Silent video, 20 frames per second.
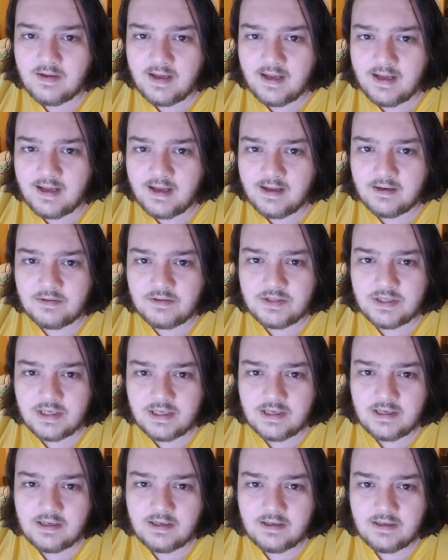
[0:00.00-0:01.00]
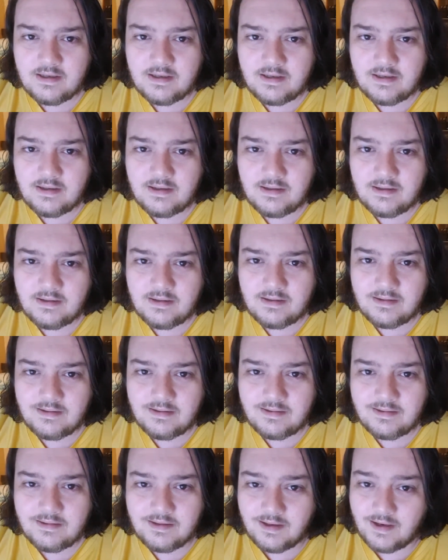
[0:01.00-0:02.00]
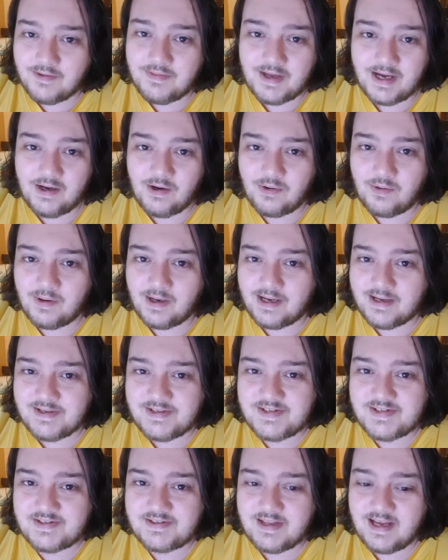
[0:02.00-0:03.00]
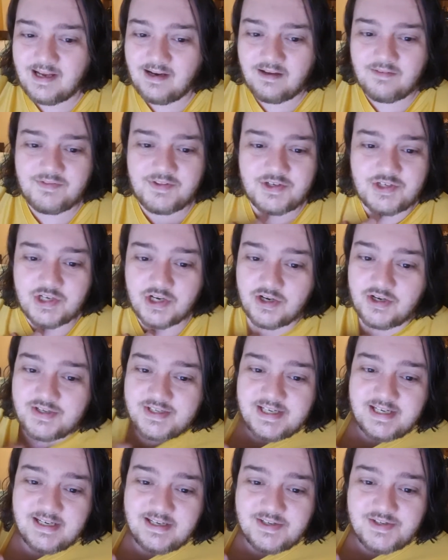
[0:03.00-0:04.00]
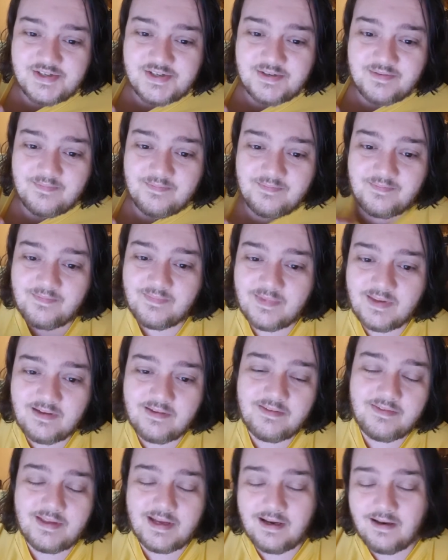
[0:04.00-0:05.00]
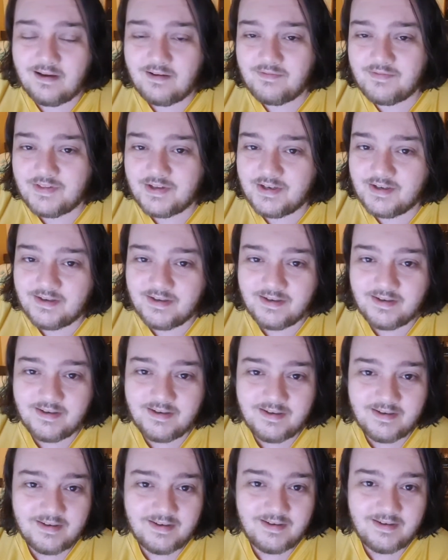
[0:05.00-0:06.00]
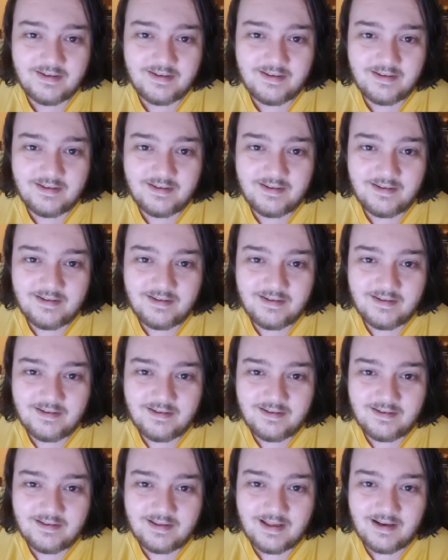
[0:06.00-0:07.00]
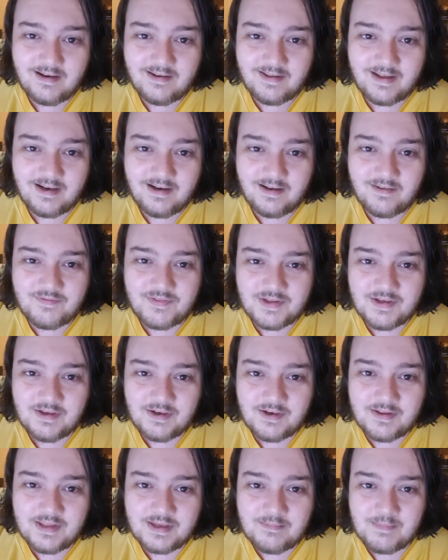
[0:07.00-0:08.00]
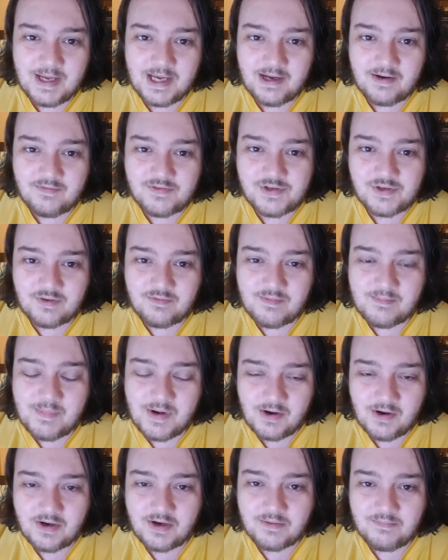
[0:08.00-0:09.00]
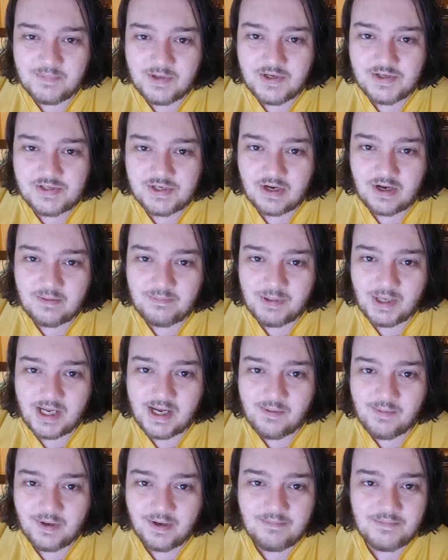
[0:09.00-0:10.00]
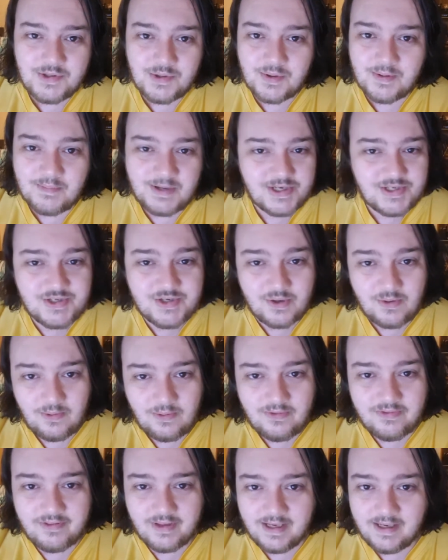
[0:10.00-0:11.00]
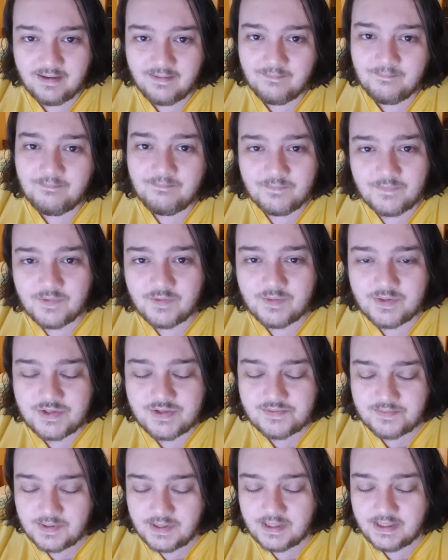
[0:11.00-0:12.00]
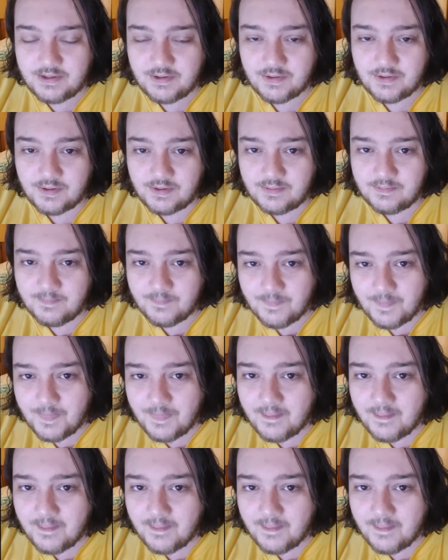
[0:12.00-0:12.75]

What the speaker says: And you know, they love the jerseys, they love the They love the, you know, the amount of sort of American music I play when I'm doing my soul thing, which is really cool.